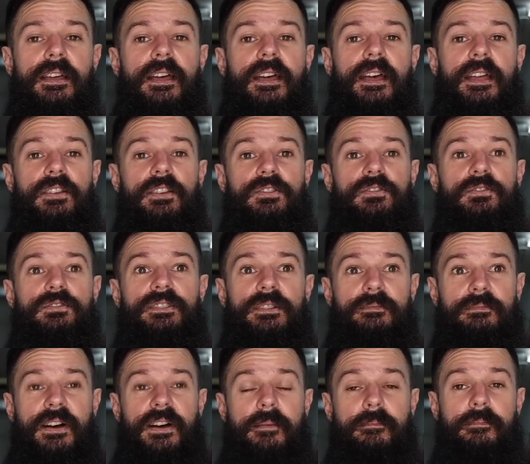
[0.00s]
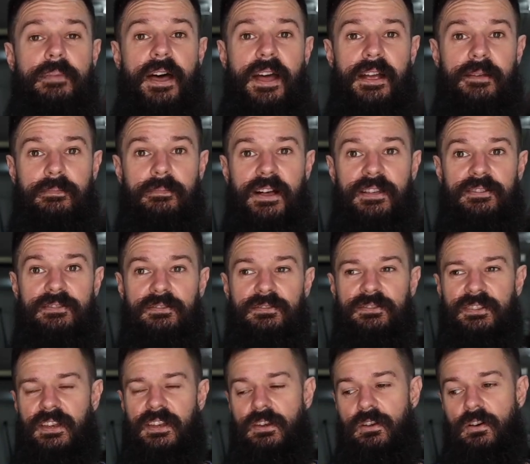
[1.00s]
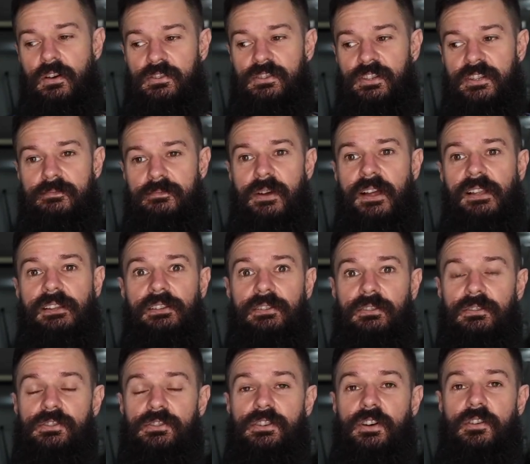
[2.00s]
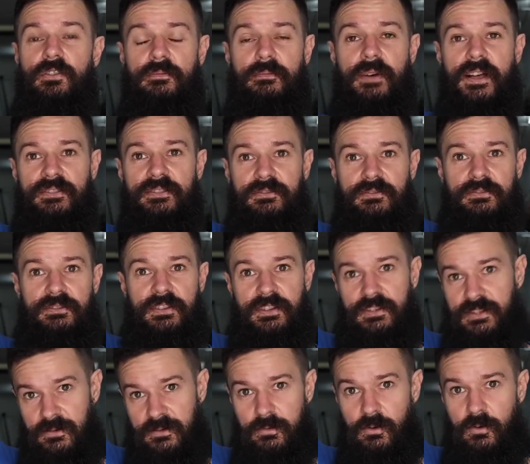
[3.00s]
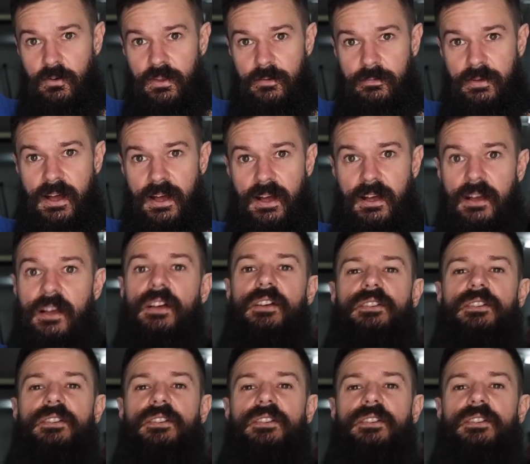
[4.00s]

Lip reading: and using my back muscles and not just my little shoulder muscles to support the bar.